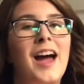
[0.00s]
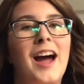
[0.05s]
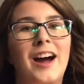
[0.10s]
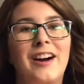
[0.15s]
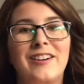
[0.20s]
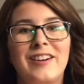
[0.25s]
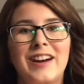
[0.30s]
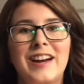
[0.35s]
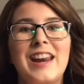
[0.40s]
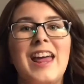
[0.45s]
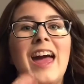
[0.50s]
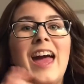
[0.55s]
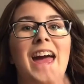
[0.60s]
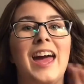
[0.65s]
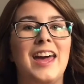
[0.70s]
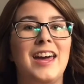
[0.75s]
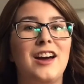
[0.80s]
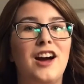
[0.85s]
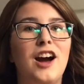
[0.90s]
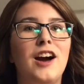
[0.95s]
Alright,
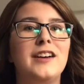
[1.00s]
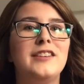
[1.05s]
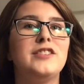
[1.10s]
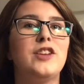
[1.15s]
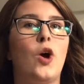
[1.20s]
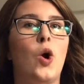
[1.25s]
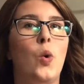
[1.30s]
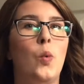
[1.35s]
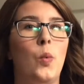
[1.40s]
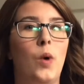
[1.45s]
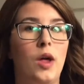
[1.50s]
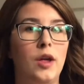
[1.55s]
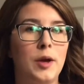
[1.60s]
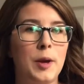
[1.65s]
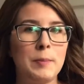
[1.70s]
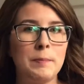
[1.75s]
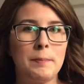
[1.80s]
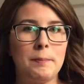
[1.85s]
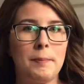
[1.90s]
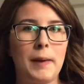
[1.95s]
hey guys,
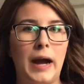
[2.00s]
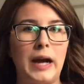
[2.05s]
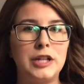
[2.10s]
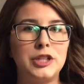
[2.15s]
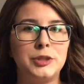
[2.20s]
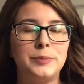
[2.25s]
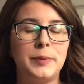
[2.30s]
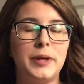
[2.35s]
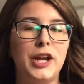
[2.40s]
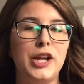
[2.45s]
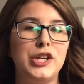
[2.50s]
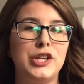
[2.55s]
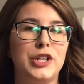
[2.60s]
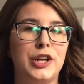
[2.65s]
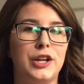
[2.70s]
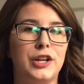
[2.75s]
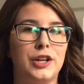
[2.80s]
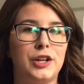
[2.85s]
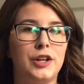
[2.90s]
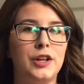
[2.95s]
welcome back to my
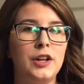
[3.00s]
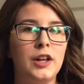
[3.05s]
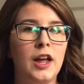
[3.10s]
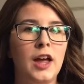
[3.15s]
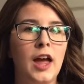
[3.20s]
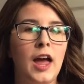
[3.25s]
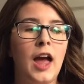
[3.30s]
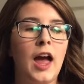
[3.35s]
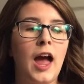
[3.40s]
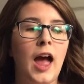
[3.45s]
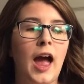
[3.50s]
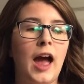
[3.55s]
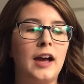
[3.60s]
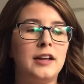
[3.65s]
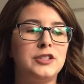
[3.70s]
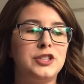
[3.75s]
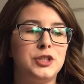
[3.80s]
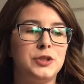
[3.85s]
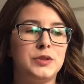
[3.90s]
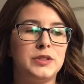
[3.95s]
channel.
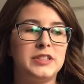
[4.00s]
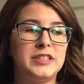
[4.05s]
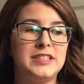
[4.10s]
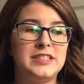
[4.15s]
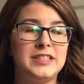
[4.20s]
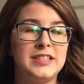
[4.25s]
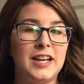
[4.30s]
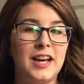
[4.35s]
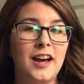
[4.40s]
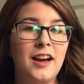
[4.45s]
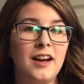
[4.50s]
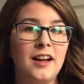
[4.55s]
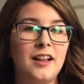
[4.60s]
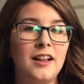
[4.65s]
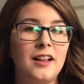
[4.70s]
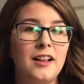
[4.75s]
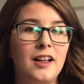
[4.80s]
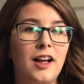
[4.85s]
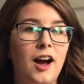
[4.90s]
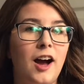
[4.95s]
As you can
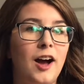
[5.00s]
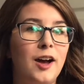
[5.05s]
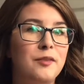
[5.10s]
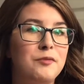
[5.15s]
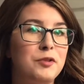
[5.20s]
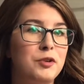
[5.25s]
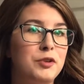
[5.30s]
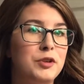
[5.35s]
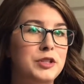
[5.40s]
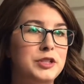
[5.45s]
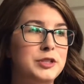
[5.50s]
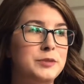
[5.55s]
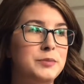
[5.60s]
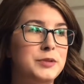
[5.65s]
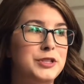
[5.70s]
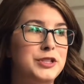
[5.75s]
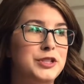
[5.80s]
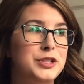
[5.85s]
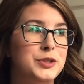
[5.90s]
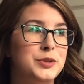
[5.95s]
tell, I'm going to
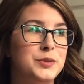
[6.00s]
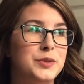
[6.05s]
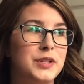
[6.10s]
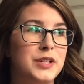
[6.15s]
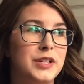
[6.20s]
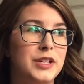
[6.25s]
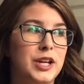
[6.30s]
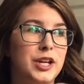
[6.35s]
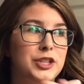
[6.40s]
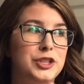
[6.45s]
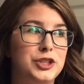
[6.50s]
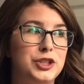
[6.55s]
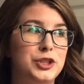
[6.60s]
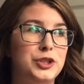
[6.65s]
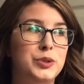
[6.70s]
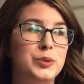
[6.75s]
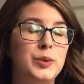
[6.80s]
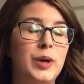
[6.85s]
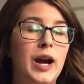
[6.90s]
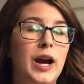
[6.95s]
be doing a
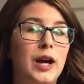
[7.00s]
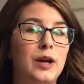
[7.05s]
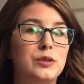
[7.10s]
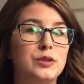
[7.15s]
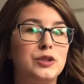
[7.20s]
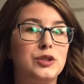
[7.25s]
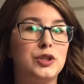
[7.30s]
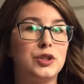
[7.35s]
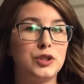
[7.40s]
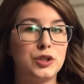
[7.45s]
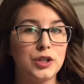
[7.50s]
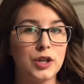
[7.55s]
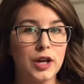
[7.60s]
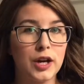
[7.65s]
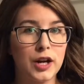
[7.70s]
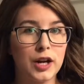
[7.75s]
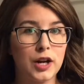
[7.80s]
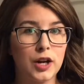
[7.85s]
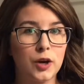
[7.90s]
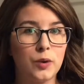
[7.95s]
new how to curl your
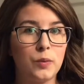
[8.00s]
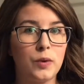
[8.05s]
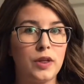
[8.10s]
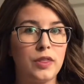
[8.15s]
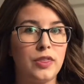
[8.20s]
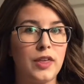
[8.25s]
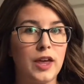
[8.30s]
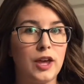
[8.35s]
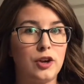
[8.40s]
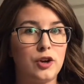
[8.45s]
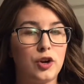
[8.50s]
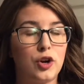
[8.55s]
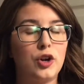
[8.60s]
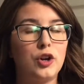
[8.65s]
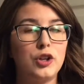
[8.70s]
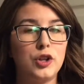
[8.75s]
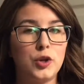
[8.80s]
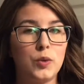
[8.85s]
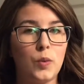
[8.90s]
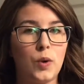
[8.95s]
hair with a
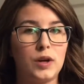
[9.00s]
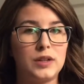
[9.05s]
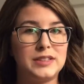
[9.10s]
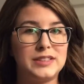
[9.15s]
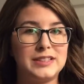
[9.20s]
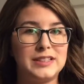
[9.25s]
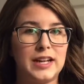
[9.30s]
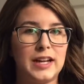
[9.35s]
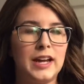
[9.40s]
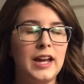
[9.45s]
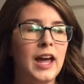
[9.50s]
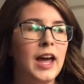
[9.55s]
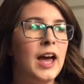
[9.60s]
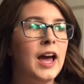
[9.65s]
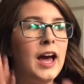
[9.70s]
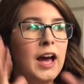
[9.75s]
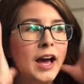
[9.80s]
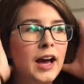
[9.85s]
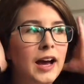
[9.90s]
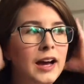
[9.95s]
curling wand today.
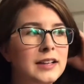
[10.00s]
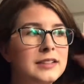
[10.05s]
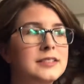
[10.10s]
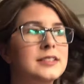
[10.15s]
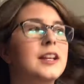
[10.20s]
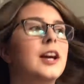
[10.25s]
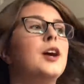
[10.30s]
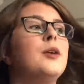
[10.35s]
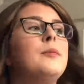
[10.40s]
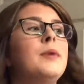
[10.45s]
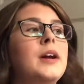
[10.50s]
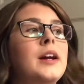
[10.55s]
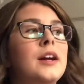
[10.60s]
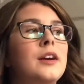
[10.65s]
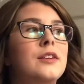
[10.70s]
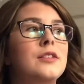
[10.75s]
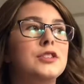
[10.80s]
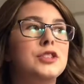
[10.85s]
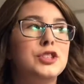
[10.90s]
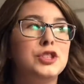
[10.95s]
As now my
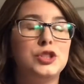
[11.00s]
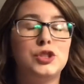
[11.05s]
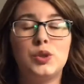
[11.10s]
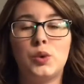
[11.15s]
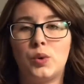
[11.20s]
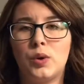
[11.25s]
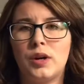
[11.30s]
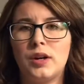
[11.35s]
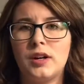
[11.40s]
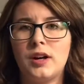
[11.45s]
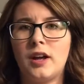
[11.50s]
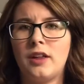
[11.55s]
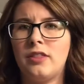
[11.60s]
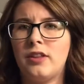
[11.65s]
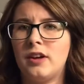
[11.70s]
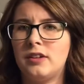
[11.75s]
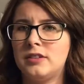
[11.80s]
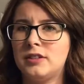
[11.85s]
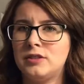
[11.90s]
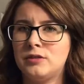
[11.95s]
hair is short and I
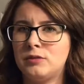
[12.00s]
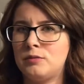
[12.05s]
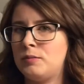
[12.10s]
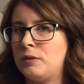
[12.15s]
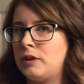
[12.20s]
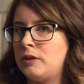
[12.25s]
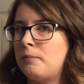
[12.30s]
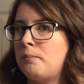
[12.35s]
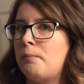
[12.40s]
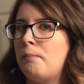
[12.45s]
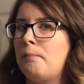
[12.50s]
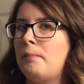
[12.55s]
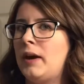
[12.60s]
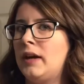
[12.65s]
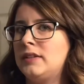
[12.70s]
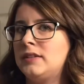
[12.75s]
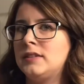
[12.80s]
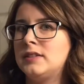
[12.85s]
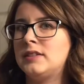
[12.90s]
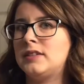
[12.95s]
thought this would be the
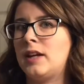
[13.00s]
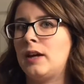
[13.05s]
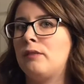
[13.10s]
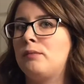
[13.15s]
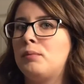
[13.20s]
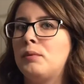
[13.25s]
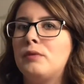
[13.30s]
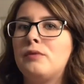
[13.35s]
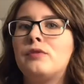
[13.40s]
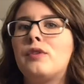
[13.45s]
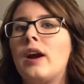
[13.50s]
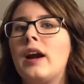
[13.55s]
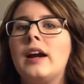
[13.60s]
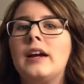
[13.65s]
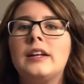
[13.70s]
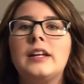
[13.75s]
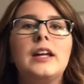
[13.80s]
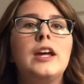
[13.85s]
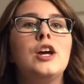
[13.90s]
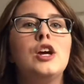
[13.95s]
best example for
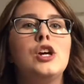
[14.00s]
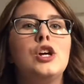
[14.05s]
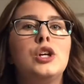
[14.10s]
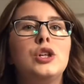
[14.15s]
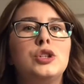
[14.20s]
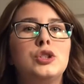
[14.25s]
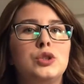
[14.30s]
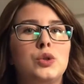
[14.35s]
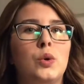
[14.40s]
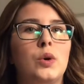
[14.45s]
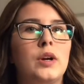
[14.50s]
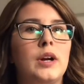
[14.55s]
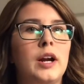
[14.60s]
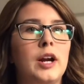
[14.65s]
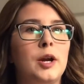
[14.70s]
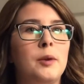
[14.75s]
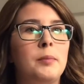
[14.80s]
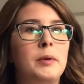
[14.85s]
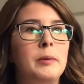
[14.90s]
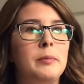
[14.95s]
any short
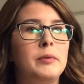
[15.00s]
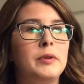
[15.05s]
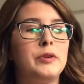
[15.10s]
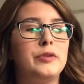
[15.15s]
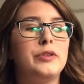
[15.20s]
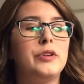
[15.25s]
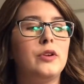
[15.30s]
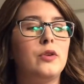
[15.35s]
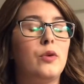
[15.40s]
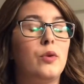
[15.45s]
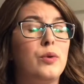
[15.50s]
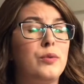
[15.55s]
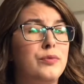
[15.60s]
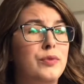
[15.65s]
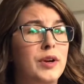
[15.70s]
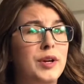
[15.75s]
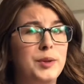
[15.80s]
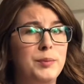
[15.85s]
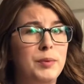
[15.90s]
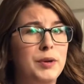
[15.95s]
hair people out there or for
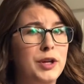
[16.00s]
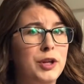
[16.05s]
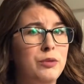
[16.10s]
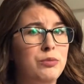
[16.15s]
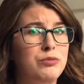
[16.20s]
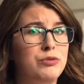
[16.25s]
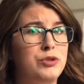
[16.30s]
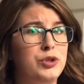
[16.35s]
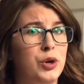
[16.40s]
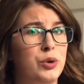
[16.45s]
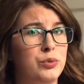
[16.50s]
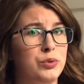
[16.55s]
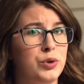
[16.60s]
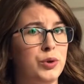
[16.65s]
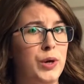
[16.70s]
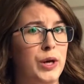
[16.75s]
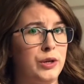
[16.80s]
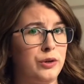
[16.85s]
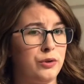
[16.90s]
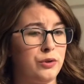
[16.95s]
anybody who don't know
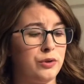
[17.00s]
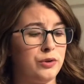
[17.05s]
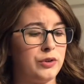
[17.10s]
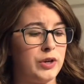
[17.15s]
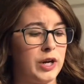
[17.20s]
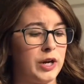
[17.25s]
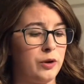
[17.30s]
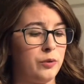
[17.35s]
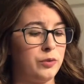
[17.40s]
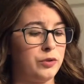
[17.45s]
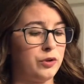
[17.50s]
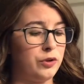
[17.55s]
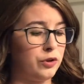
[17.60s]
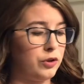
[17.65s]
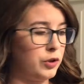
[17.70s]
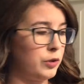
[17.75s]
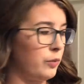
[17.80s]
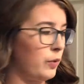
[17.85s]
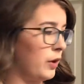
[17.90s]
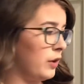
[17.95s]
how to curl their hair with a
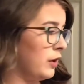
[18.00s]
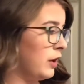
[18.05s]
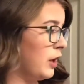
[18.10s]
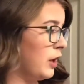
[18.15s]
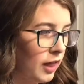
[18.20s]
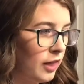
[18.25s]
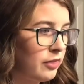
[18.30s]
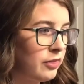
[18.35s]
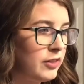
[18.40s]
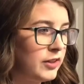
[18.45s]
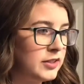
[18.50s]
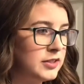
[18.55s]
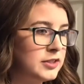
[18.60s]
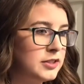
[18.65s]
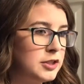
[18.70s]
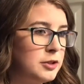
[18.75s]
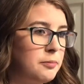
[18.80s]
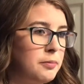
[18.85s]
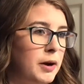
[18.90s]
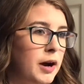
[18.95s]
curling wand. This is
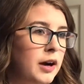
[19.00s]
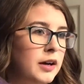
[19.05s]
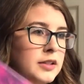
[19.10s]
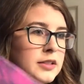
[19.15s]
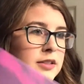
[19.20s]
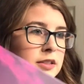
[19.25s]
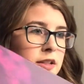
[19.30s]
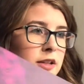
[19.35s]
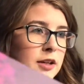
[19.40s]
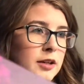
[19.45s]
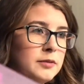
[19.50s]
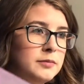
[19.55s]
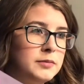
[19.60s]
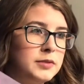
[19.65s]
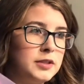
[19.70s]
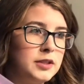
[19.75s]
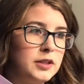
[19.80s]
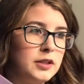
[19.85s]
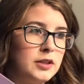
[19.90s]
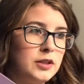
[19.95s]
the box it comes
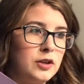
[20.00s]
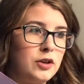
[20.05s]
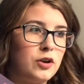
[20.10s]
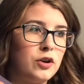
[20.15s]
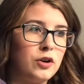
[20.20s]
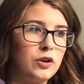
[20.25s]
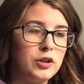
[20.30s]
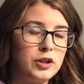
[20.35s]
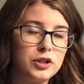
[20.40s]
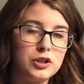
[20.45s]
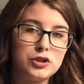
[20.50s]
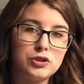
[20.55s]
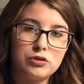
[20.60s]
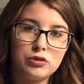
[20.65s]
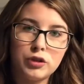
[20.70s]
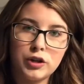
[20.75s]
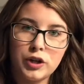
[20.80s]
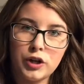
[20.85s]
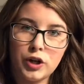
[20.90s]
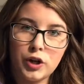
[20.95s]
in, the Curling
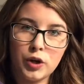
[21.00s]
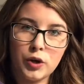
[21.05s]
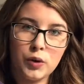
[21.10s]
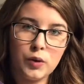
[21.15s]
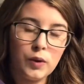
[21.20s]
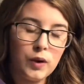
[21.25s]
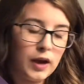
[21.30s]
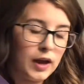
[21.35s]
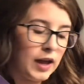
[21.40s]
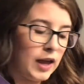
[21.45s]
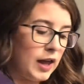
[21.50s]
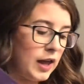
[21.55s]
Trio.